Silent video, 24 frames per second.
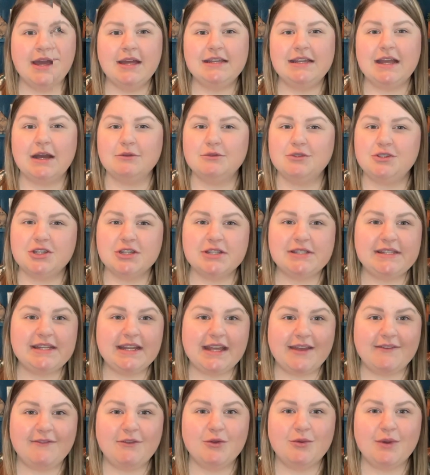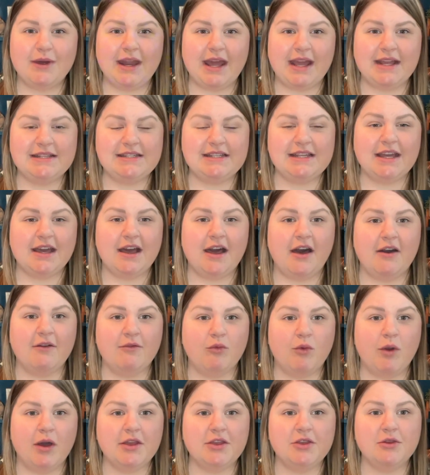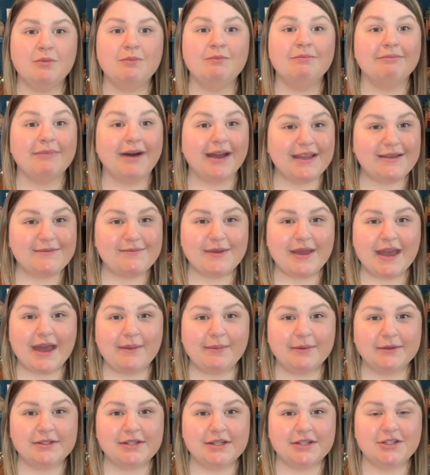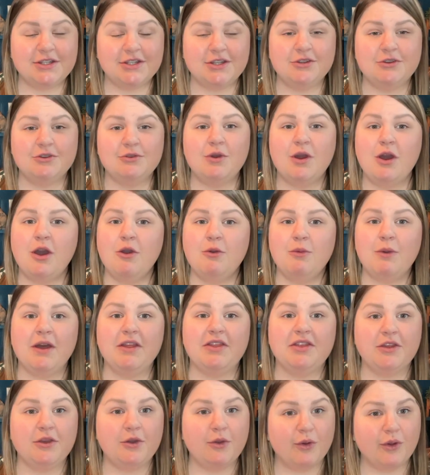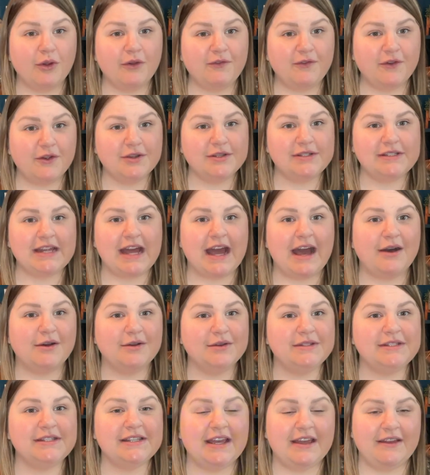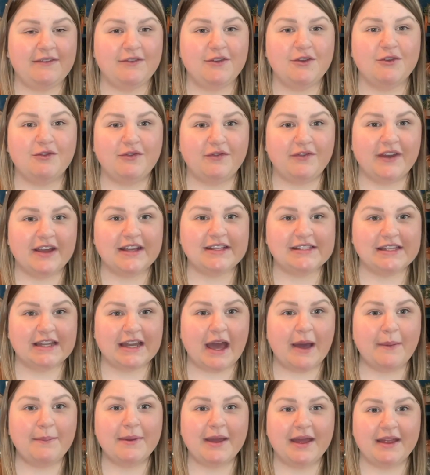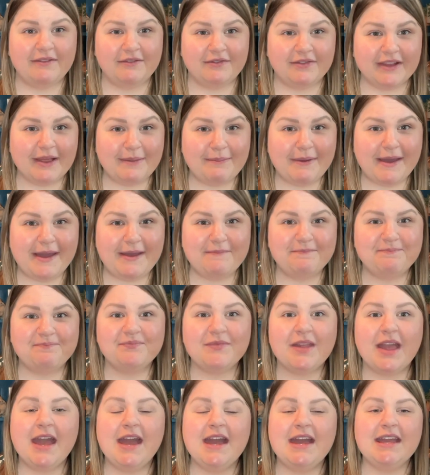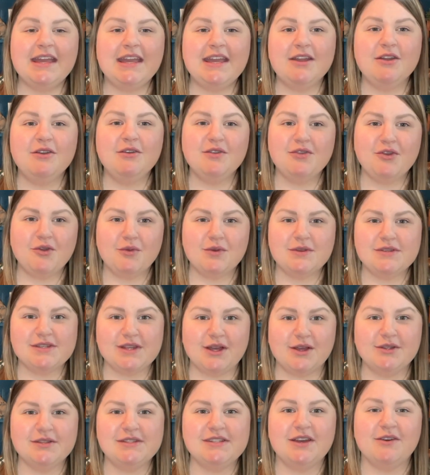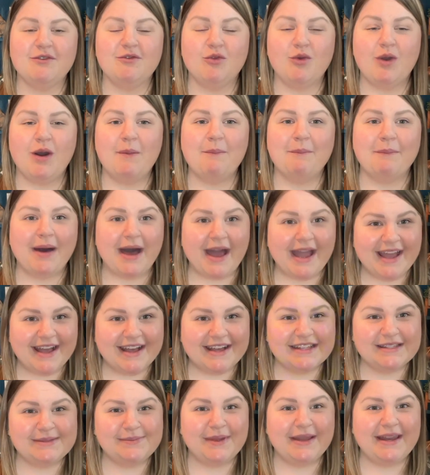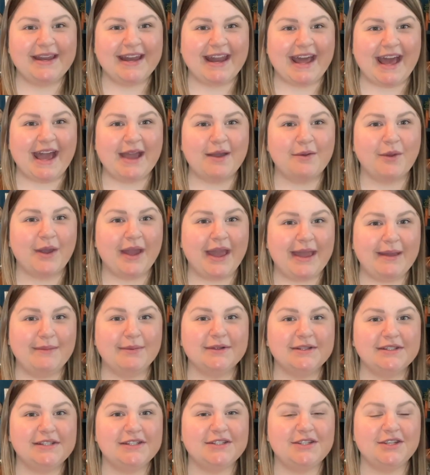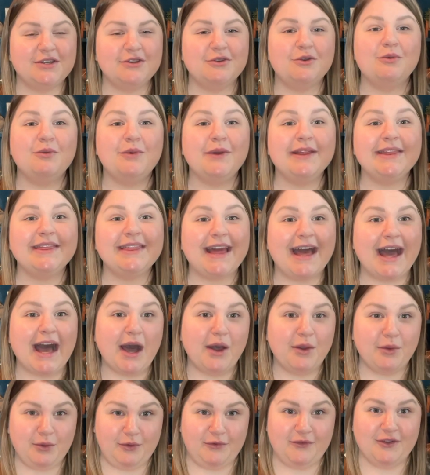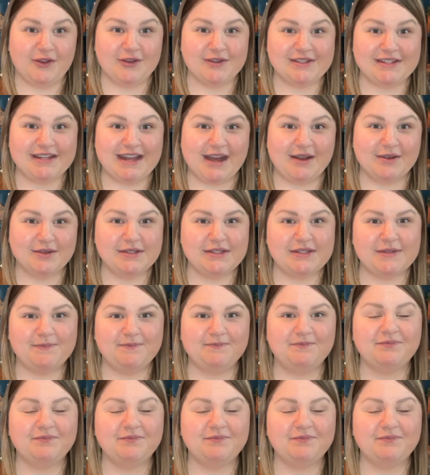Now, just to give you an idea of what you might be able to do with your first house if you fix it up and flip it, here are the results of what my husband and I were able to do with our first house.